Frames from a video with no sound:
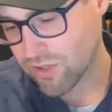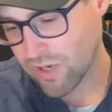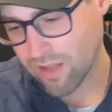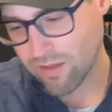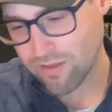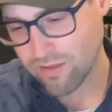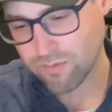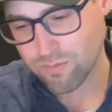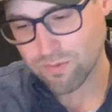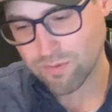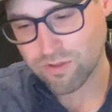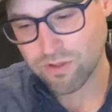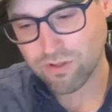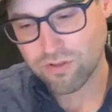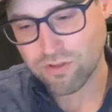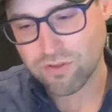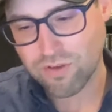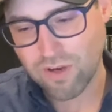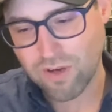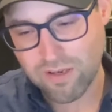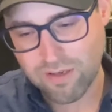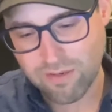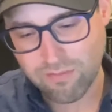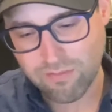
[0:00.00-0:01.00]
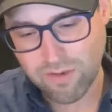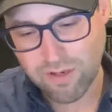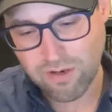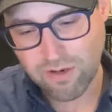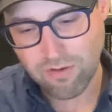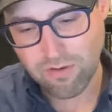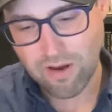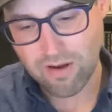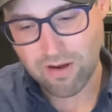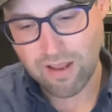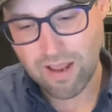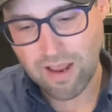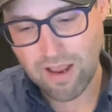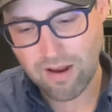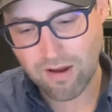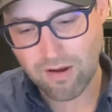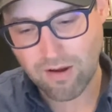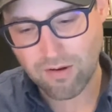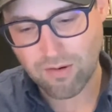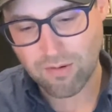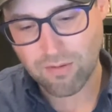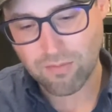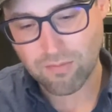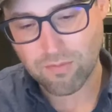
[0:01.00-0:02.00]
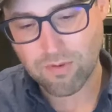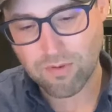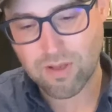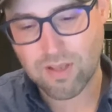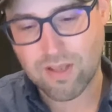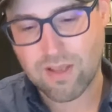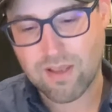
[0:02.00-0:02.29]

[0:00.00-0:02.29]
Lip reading: challenge was just trying to figure out how